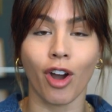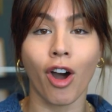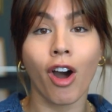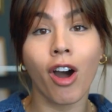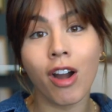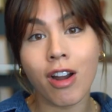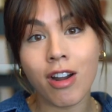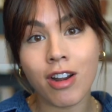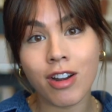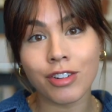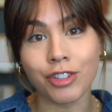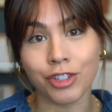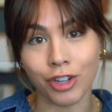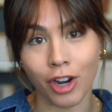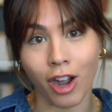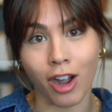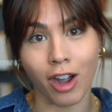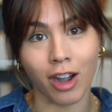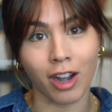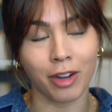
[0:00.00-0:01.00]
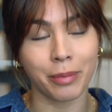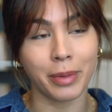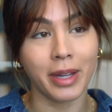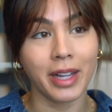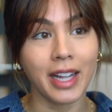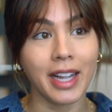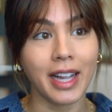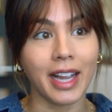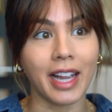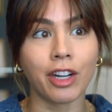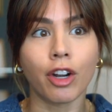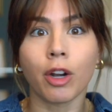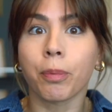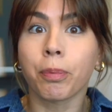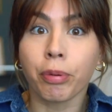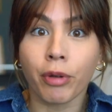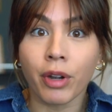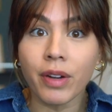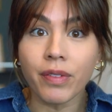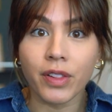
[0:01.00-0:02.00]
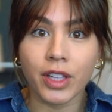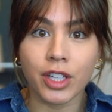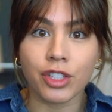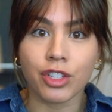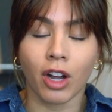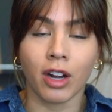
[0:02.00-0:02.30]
our job and our privilege,